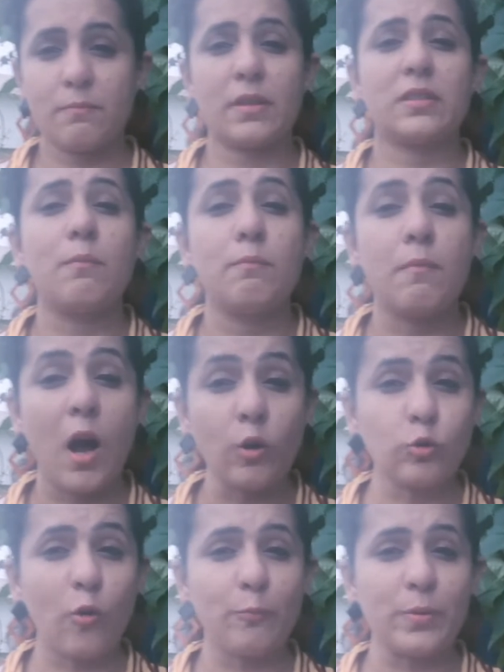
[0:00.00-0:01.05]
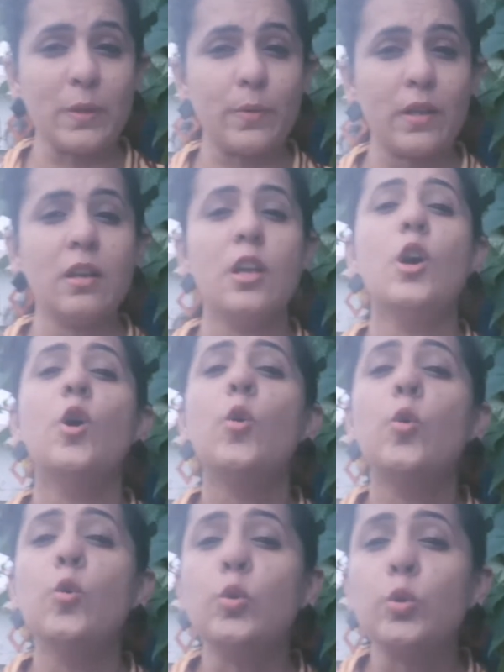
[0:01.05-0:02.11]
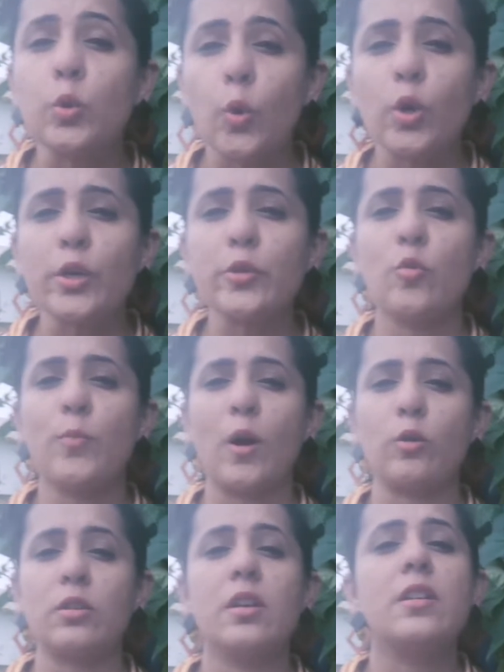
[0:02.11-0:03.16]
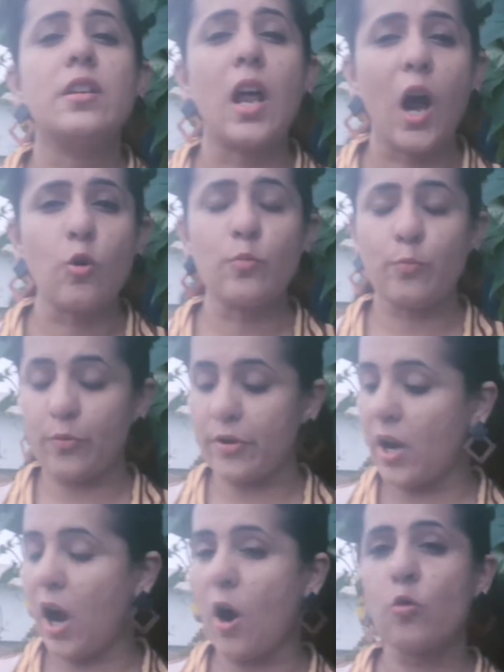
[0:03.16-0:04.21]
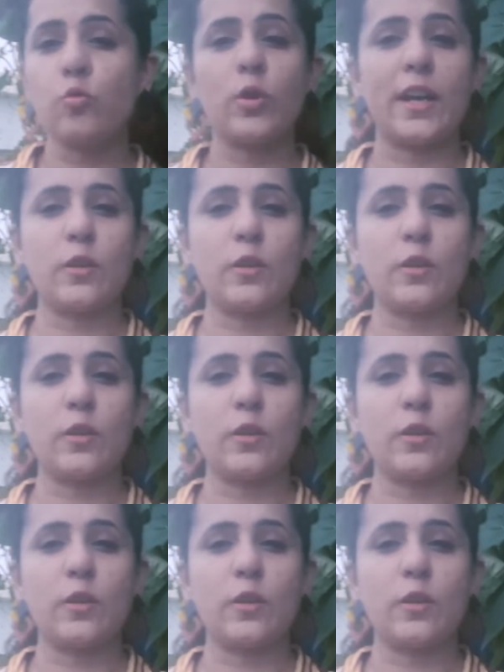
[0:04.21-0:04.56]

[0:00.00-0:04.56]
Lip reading: but the mouth of people who told you about noun, pronoun,